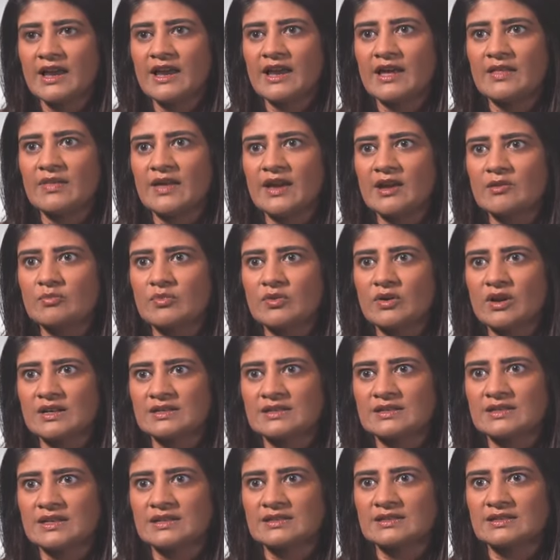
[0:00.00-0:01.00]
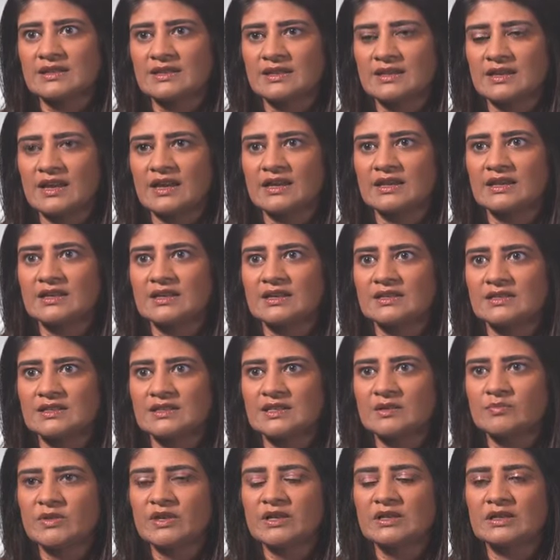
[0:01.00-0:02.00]
and that process, again, is
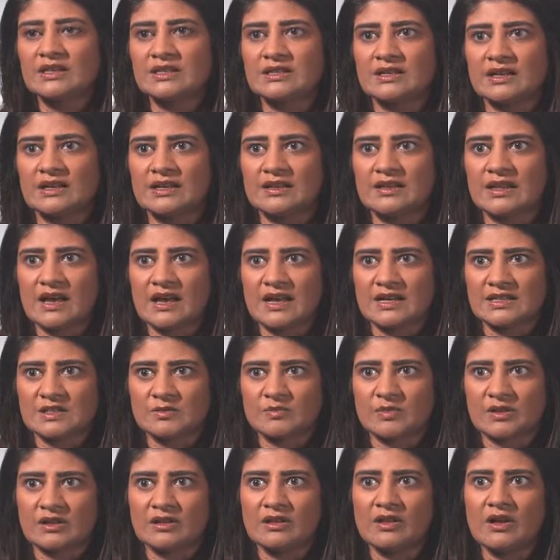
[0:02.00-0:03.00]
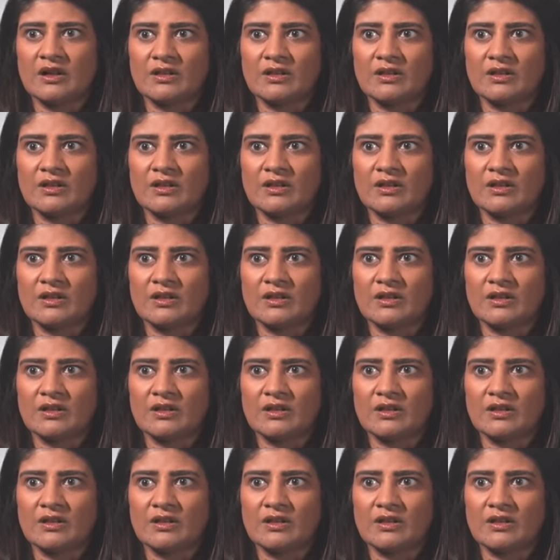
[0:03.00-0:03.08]
typically done in the hospital,